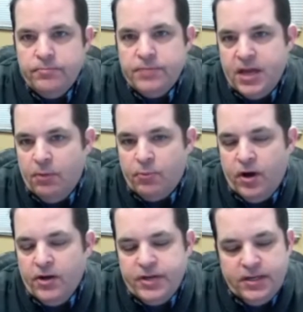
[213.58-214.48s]
scale
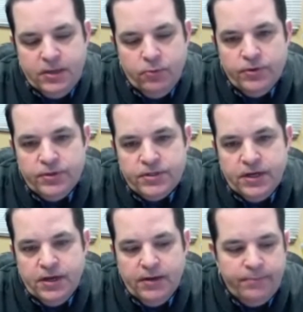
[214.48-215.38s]
project. It was
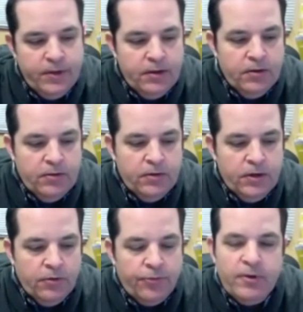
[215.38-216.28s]

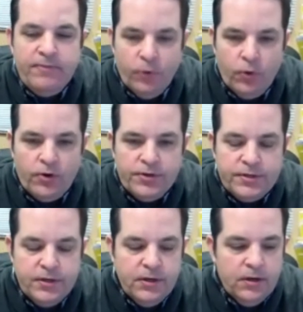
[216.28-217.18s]
3
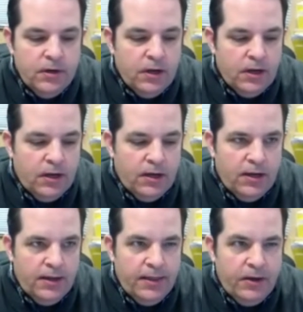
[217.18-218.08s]
floors,
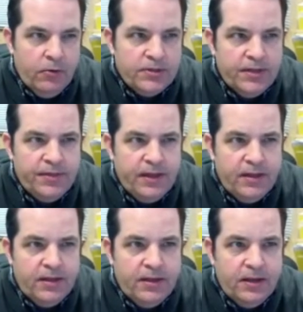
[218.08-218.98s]
and there was, I think,
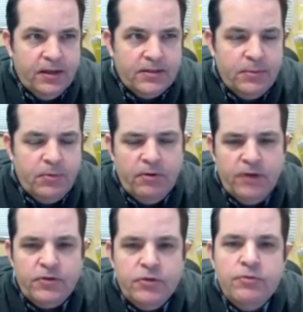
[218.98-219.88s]
somewhere
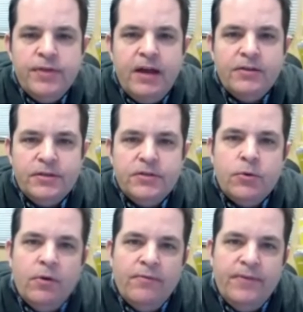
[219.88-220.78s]
around 2,000
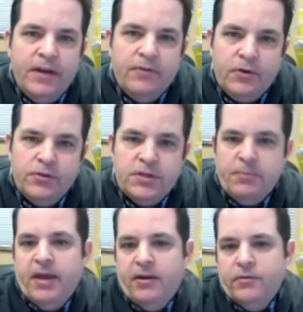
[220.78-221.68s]
square feet of
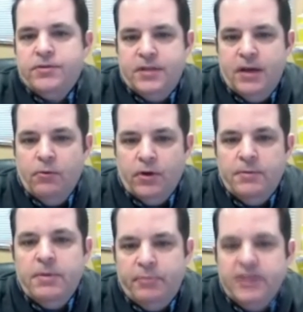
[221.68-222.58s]
acoustic panels that were going
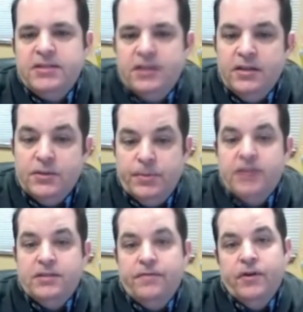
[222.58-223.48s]
to be placed into the
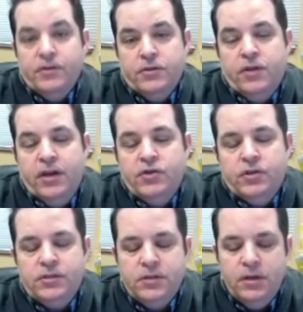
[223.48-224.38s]
space in various
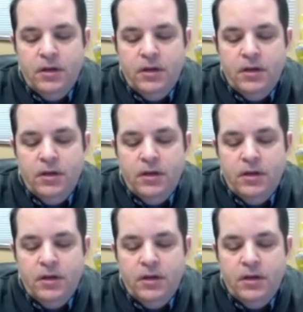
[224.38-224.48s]
locations.